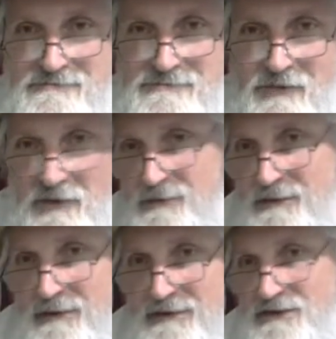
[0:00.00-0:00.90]
Would we
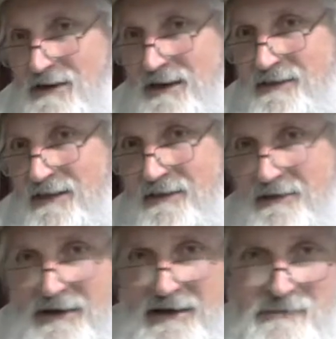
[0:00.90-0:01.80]
be just like the other
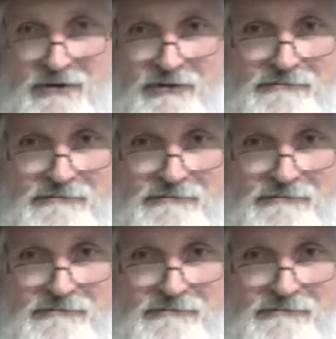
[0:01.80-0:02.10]
animals?